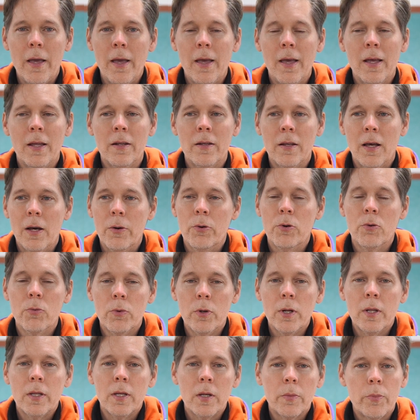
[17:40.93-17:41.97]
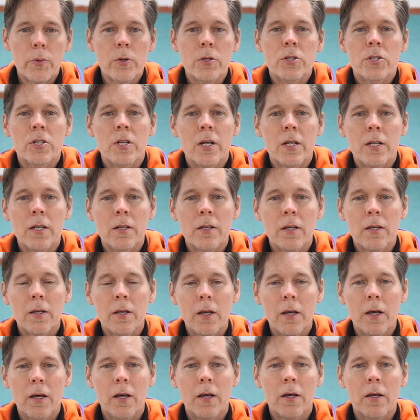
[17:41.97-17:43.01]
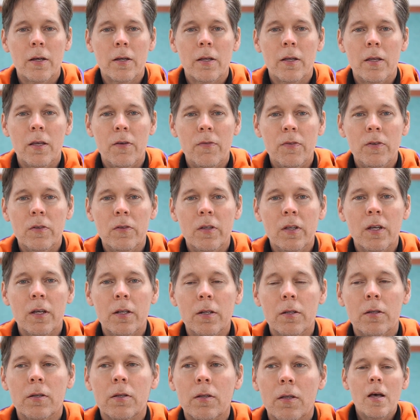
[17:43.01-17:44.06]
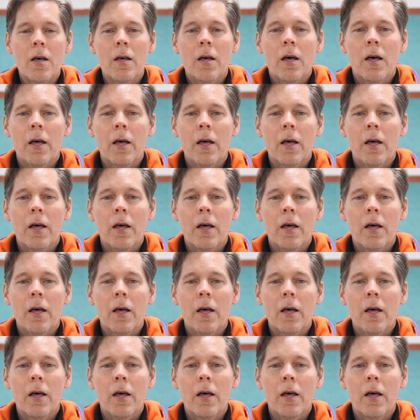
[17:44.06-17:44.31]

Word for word: And I would really appreciate it uh, if you did.